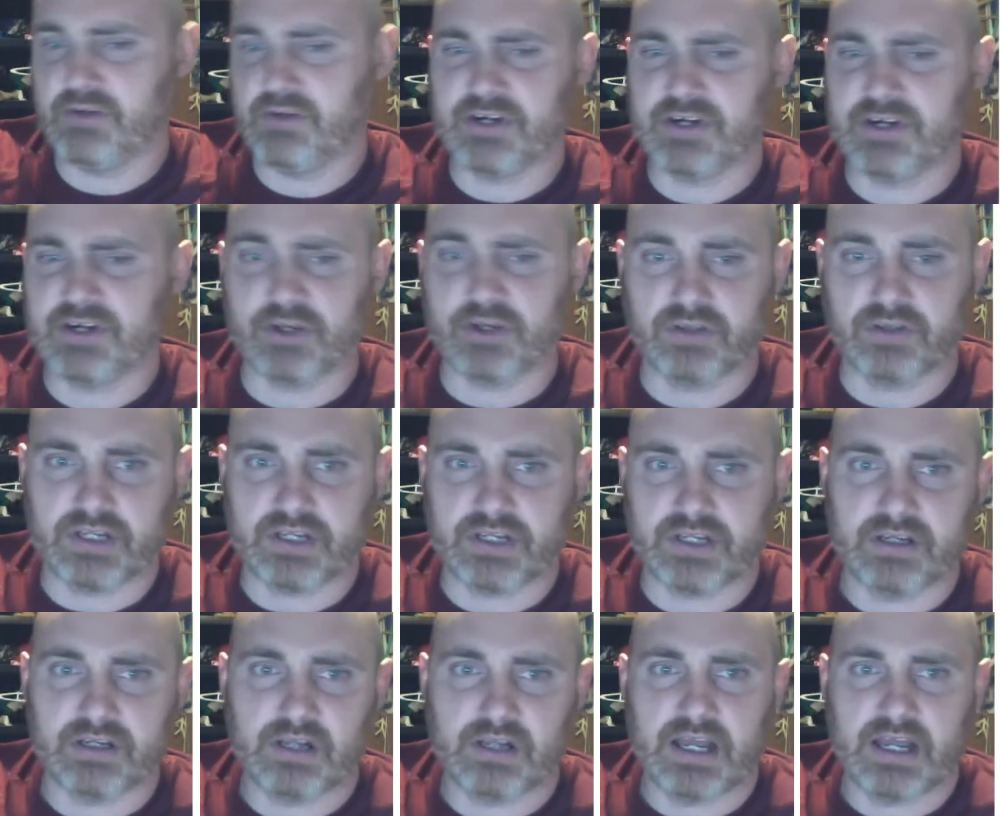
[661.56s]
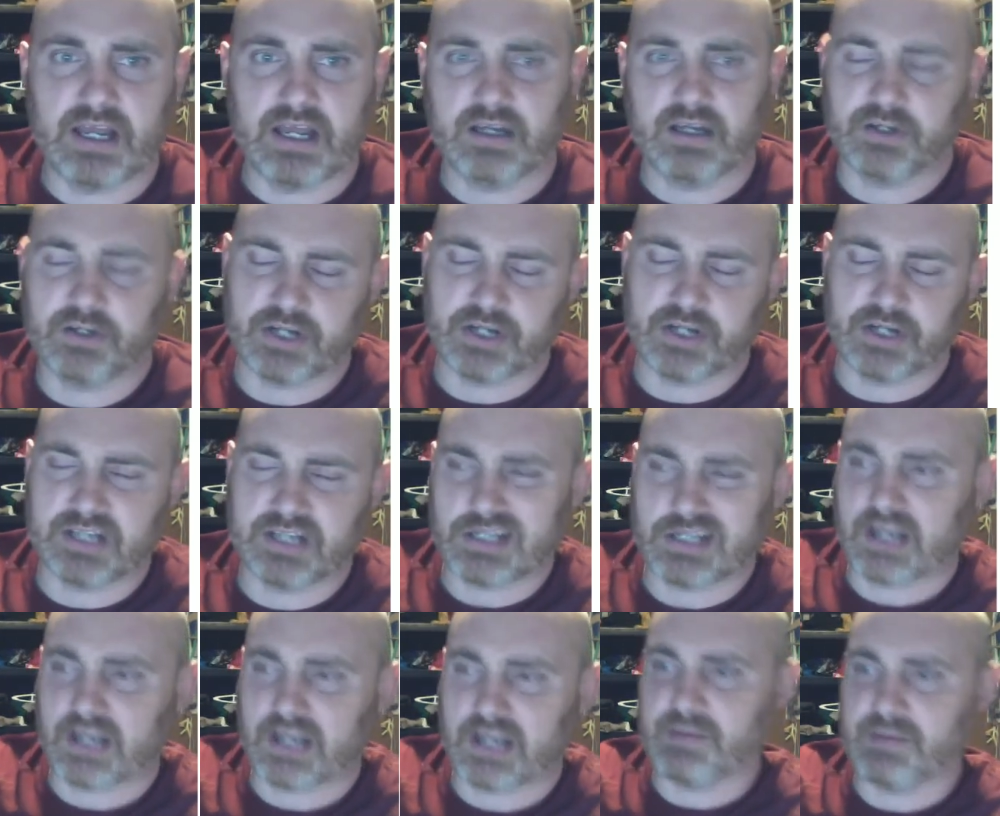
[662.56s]
here earlier, I was
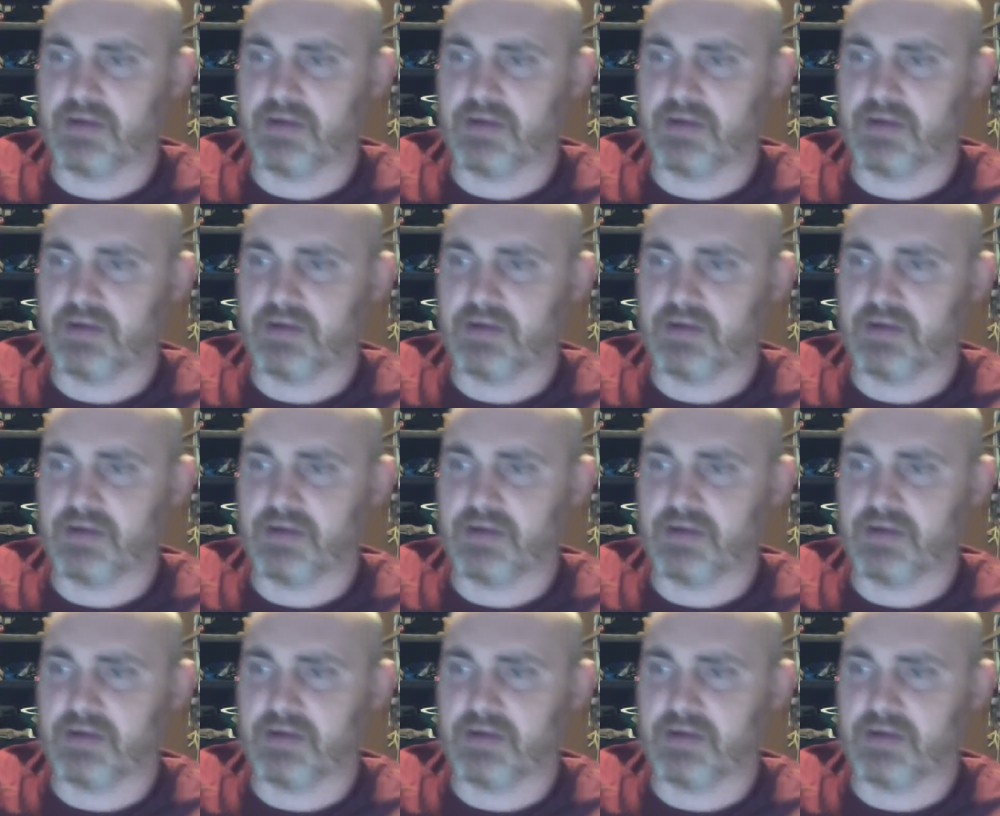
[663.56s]
talking about